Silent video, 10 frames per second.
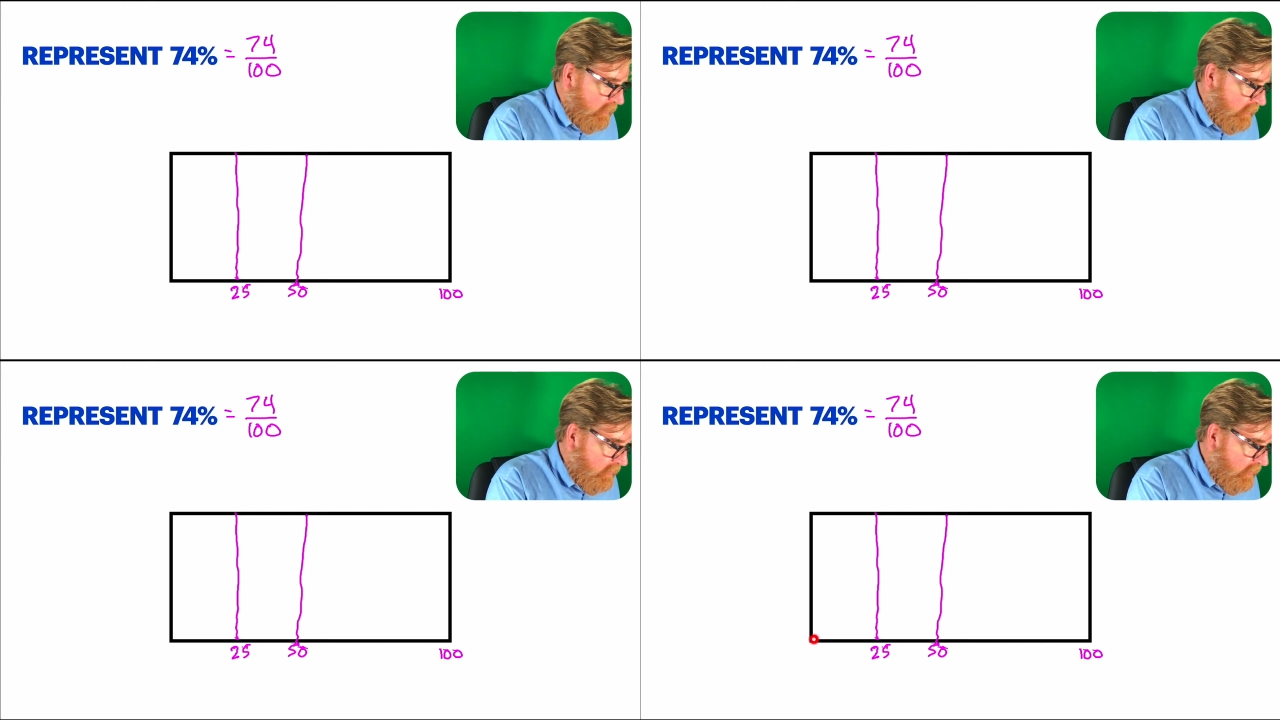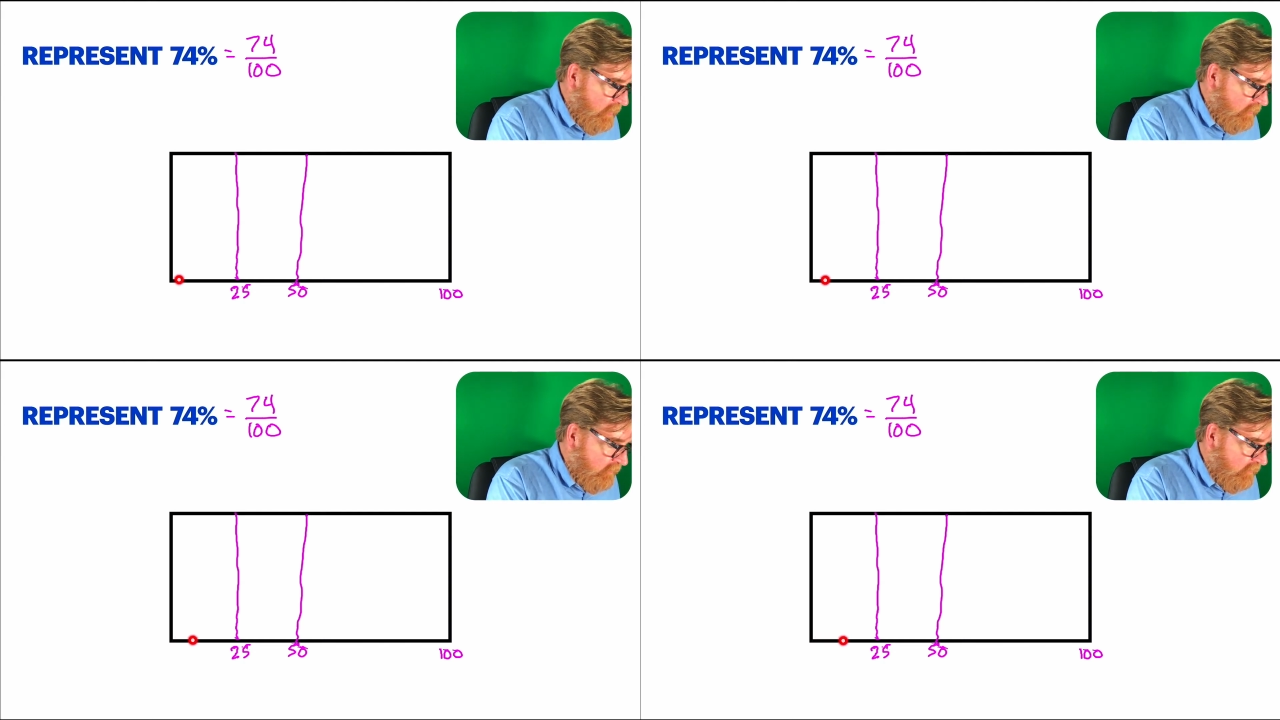
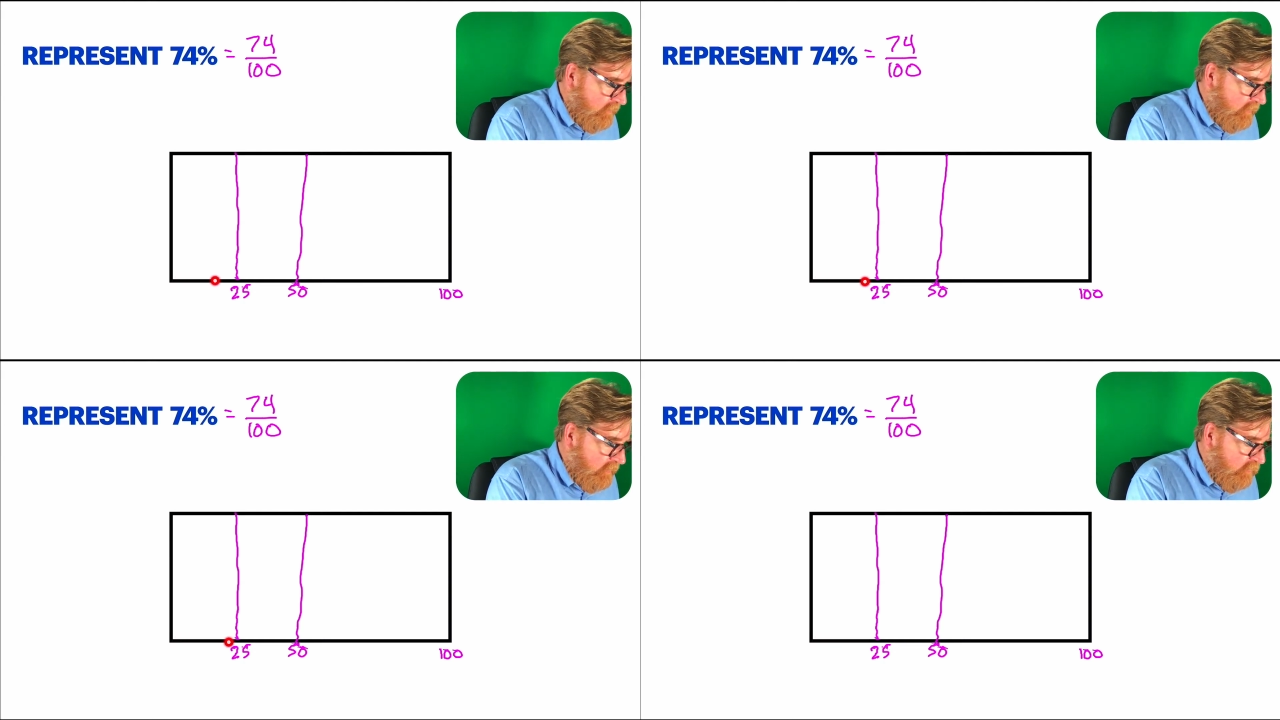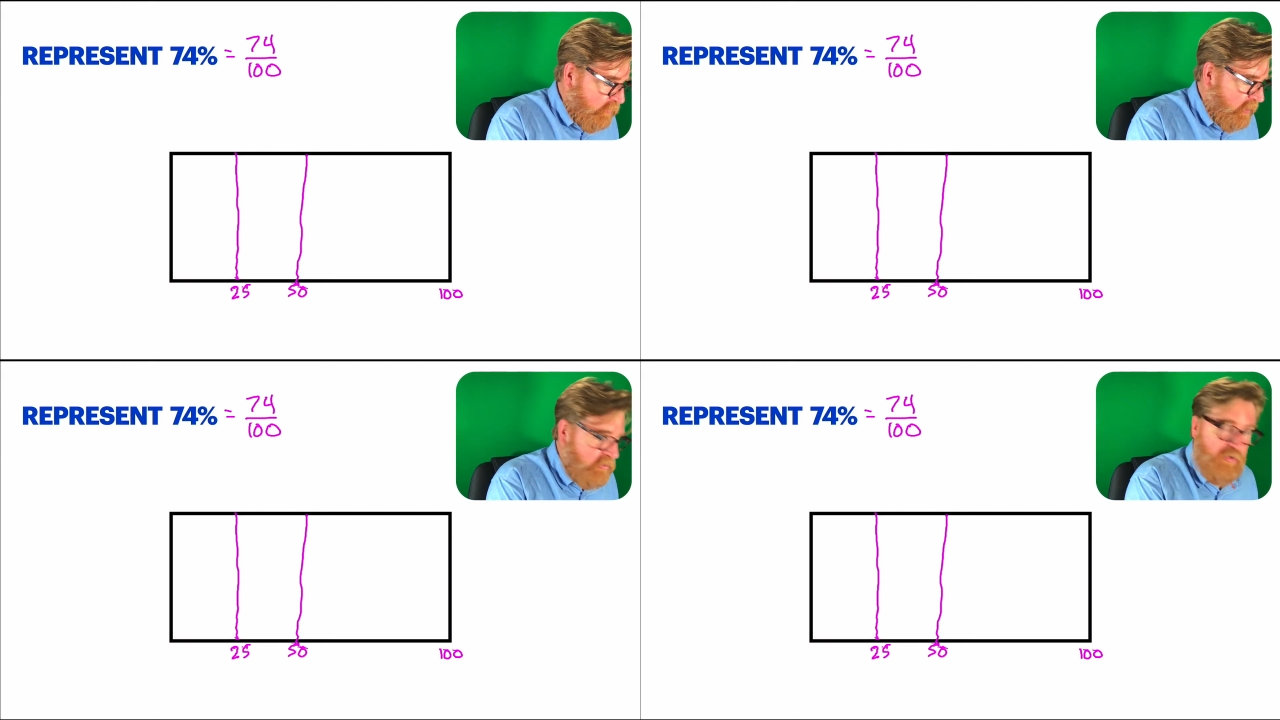this is
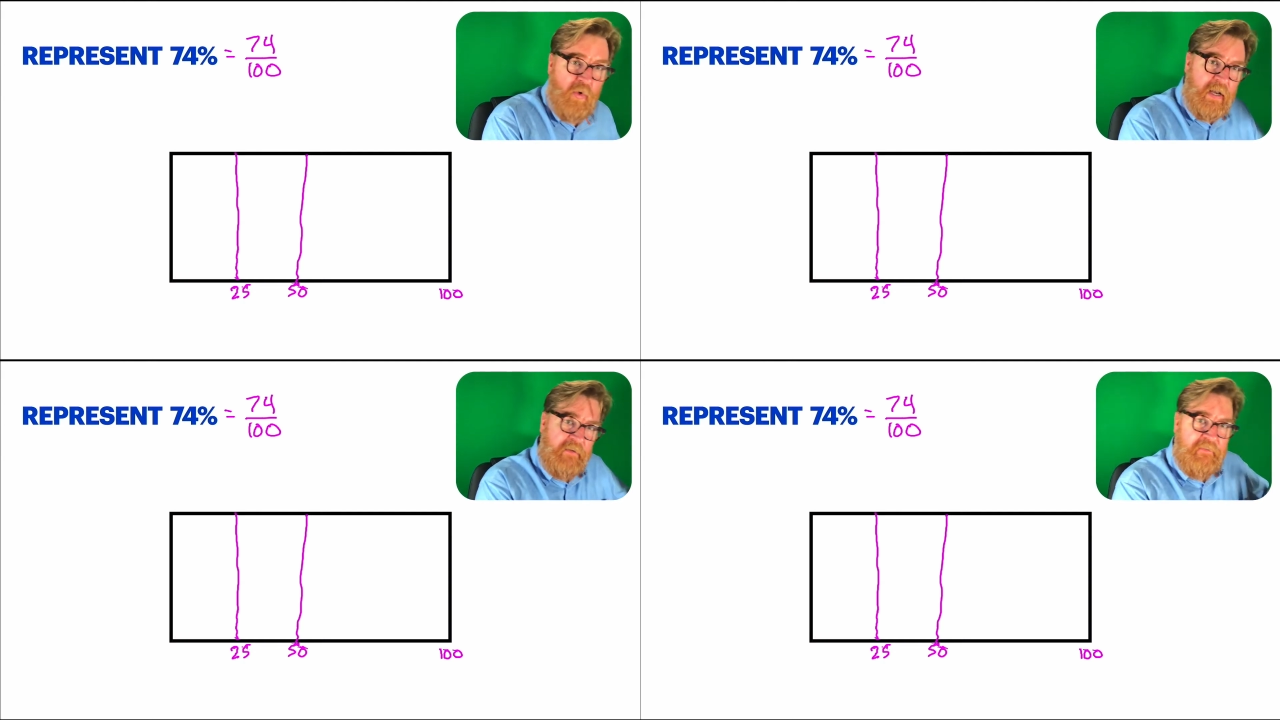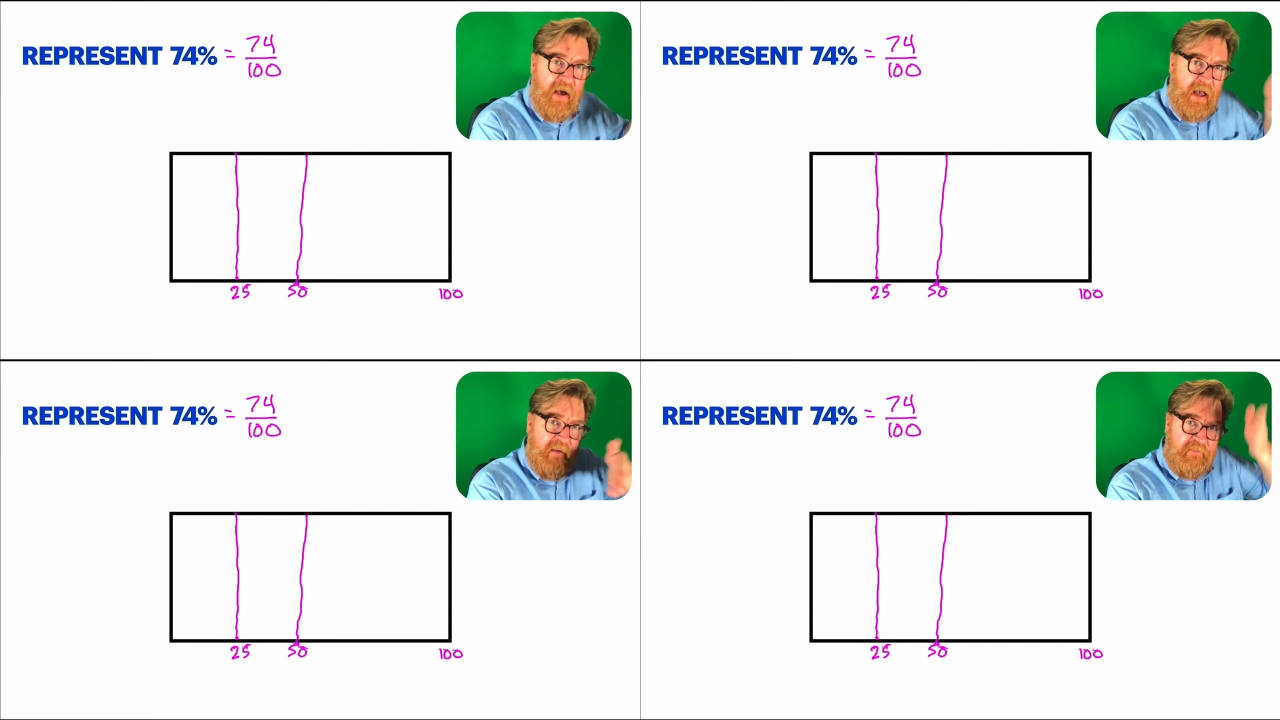where
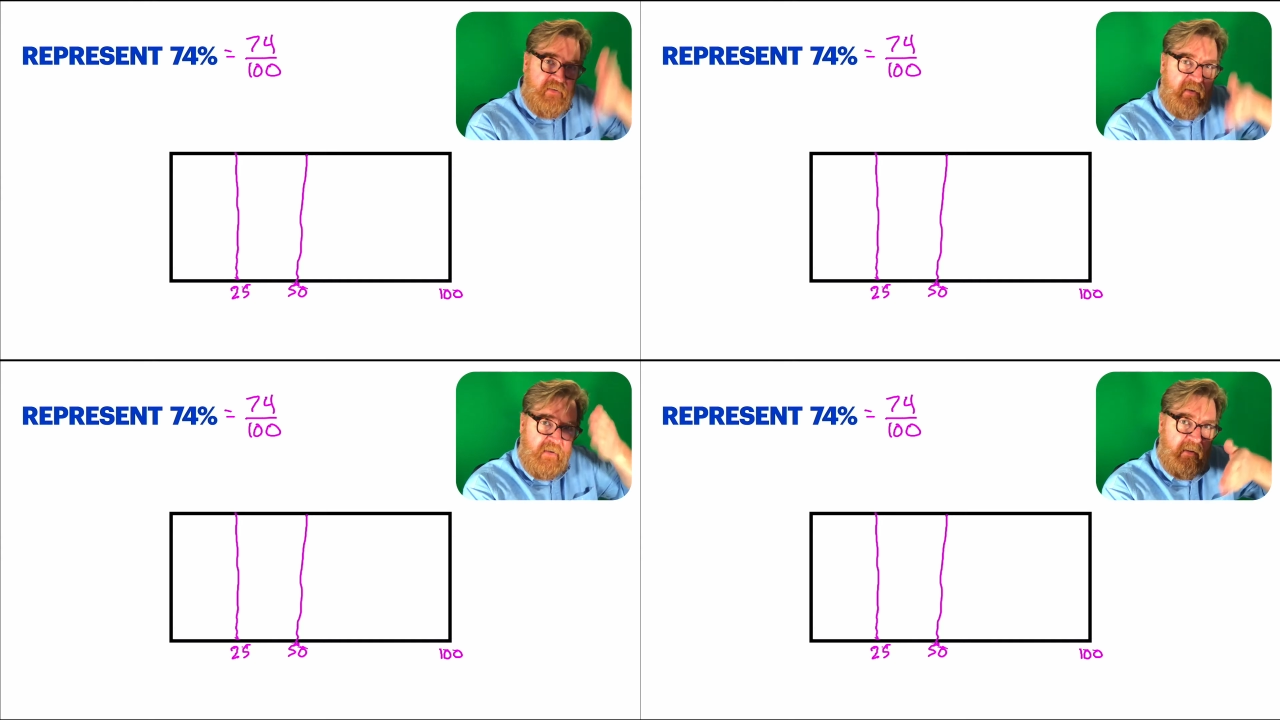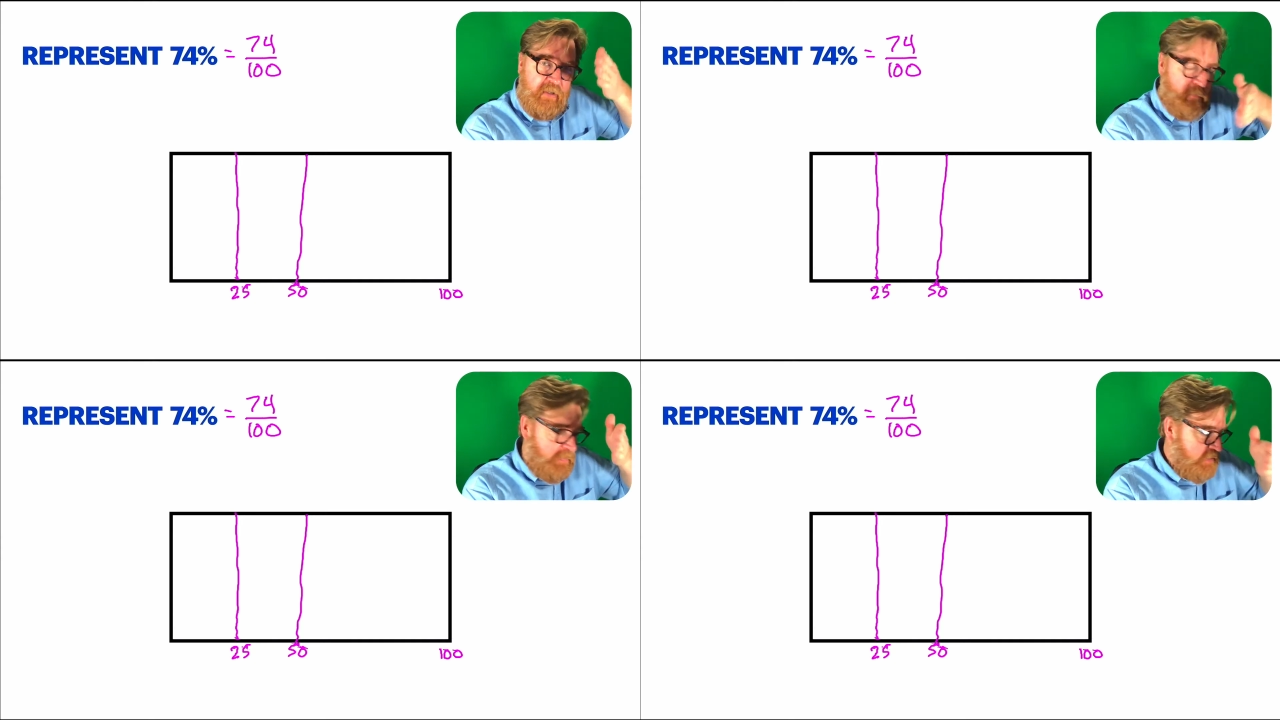25
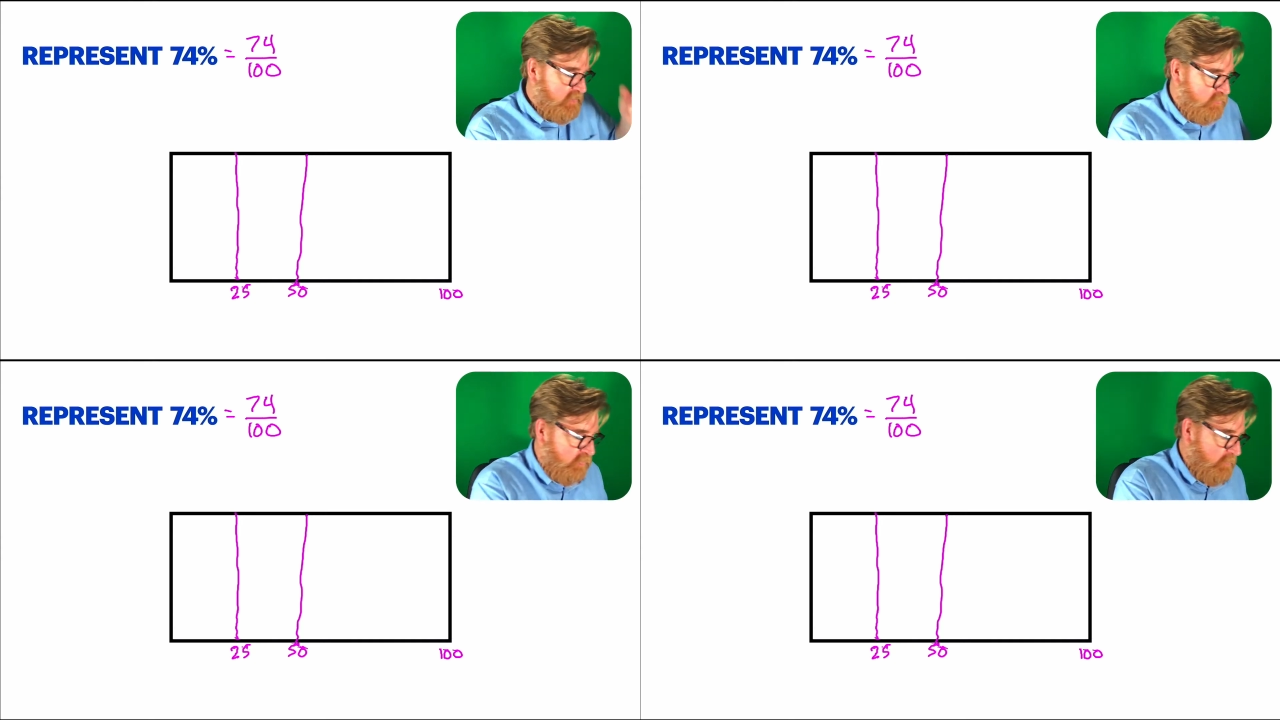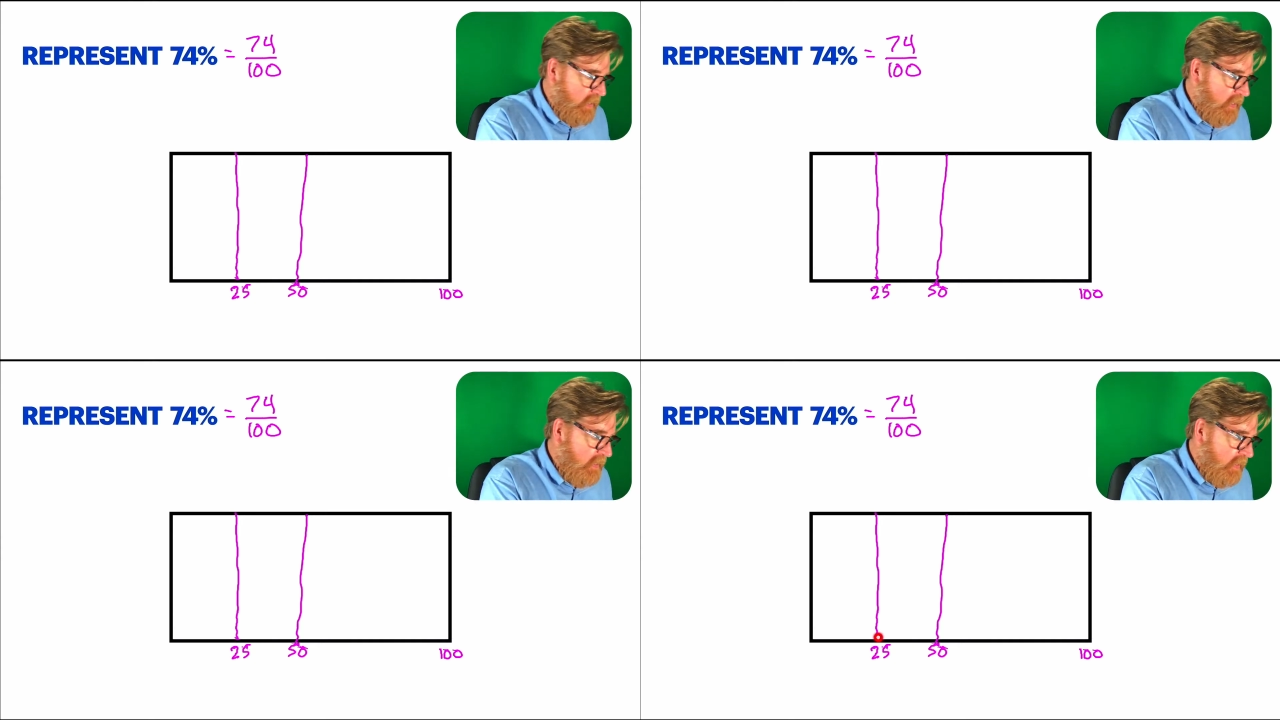little pieces would
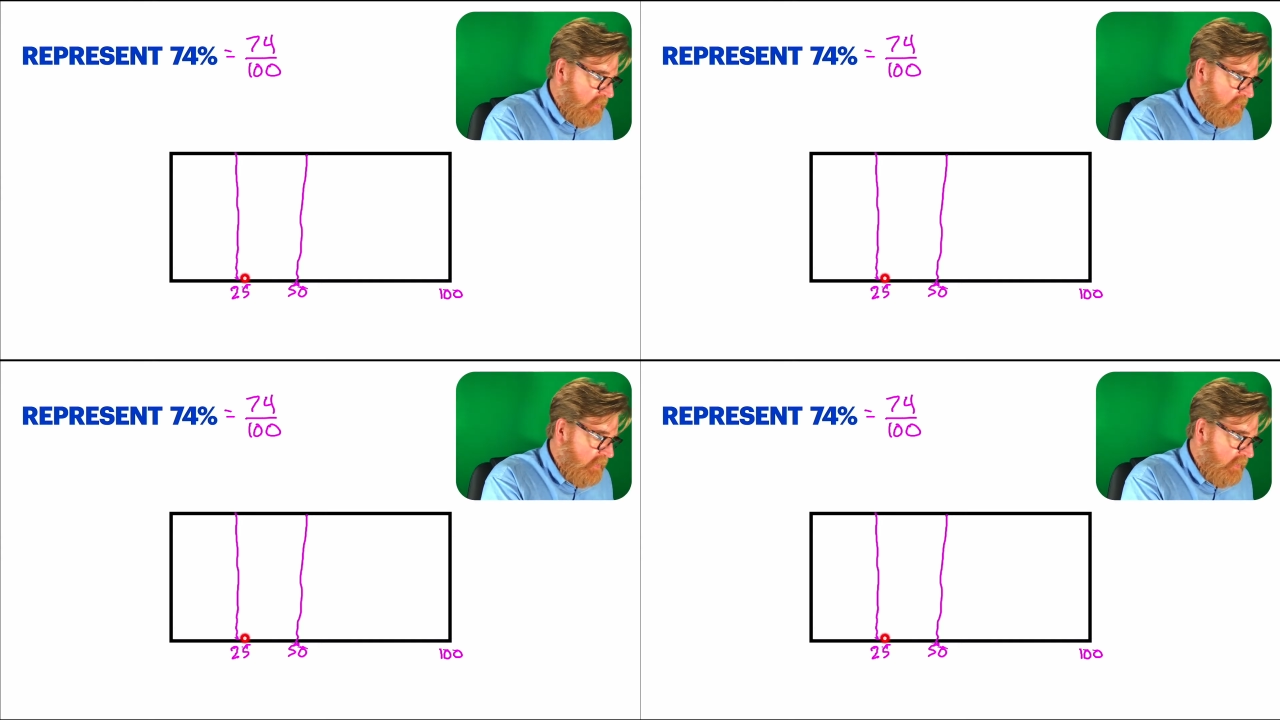be.